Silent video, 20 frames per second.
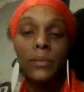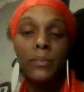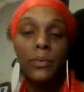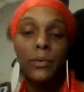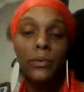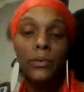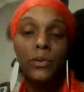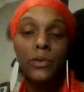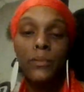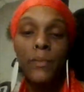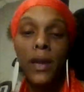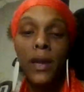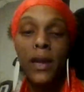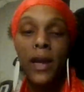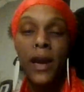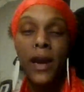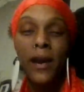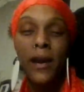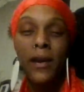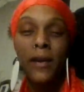you may
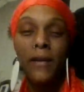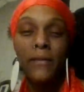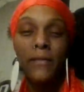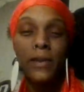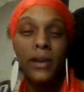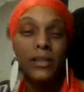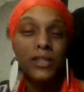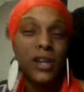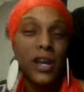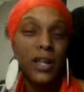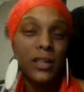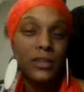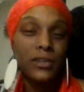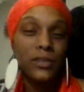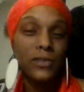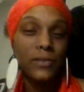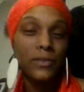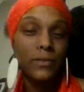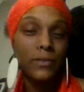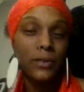have a challenge
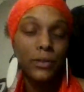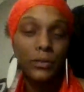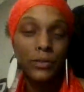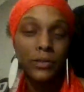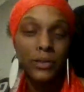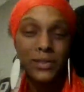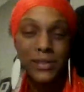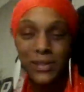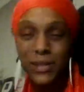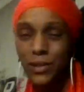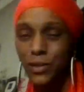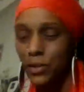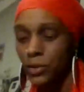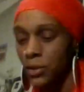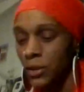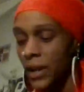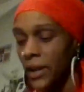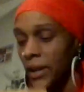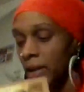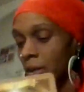of literally seeing your
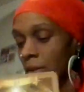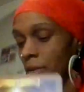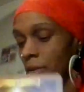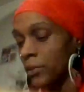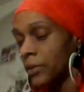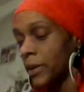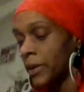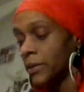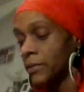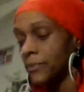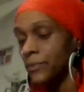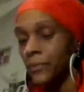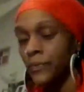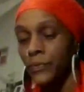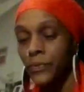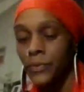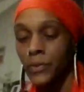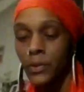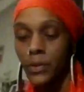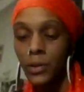light, right?
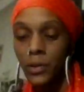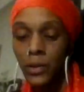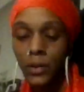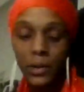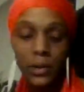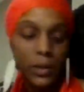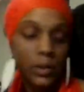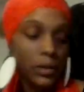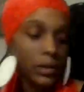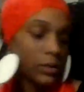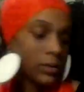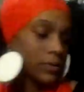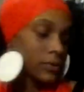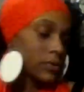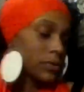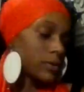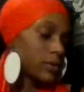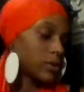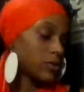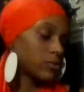
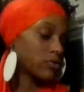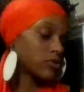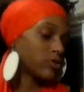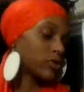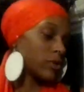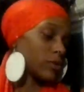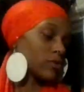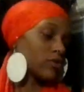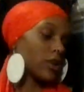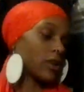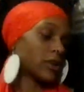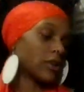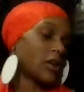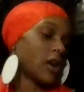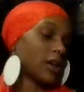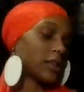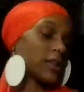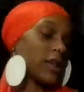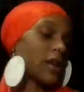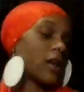So they were trying to
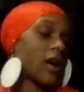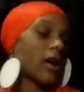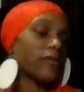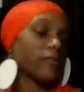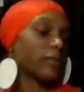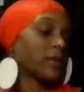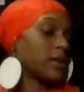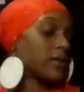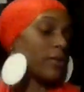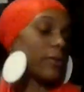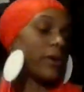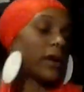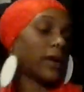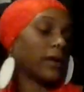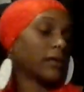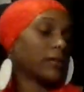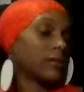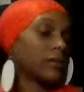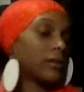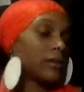knock that off. But either way,
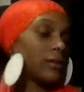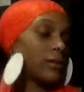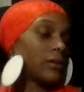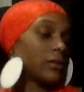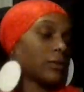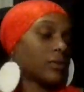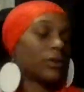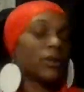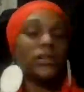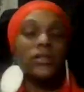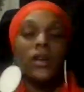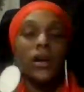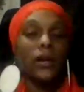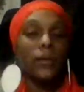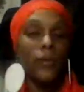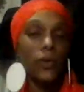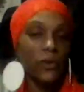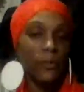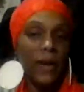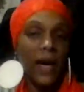we're not talking
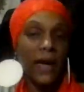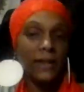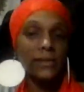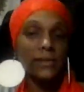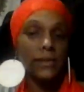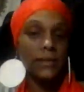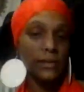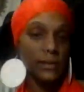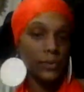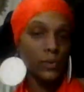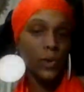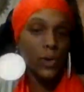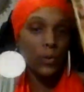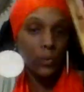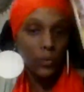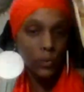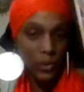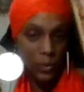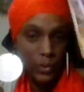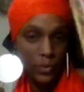about the past. This is
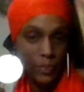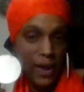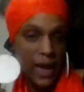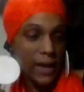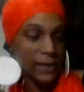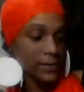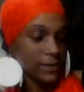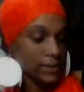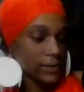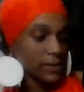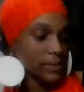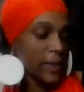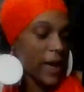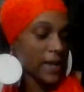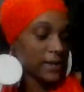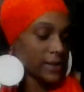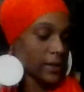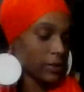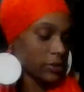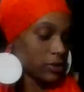what we passed. This is
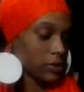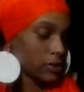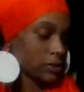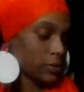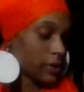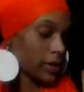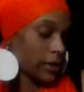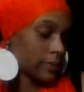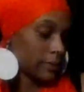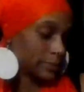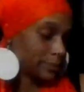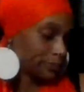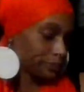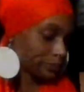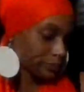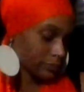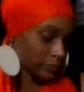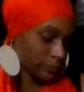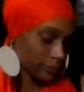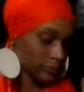past energy, right?
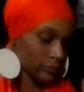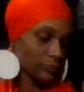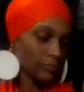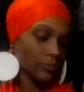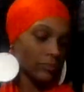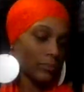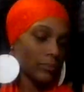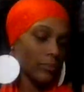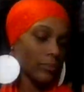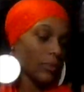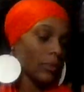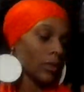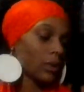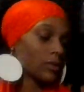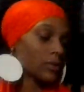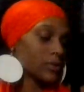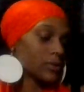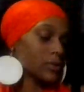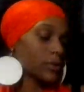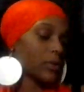
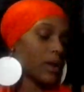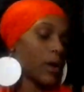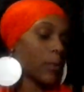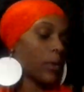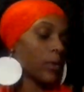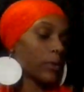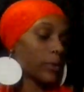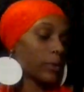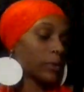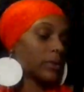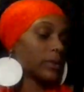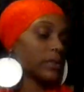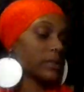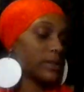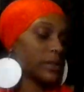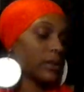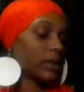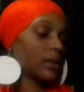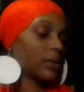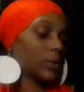So now what we're really
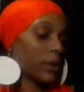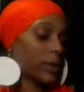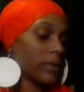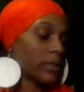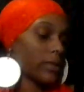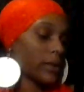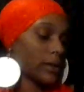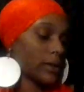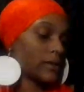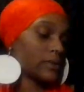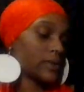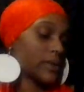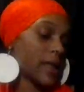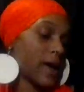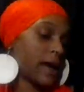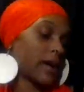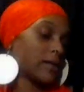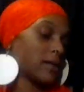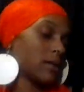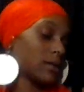dealing with is
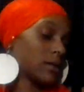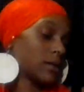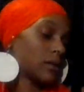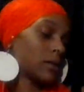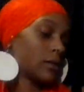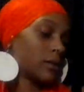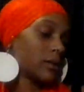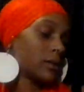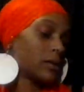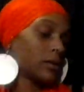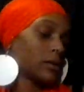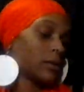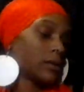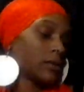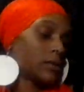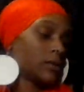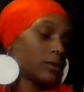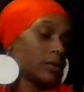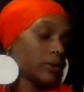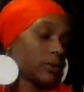that
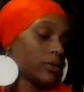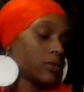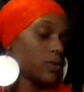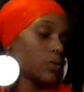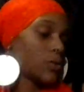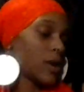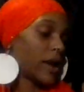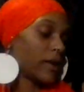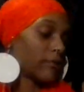you have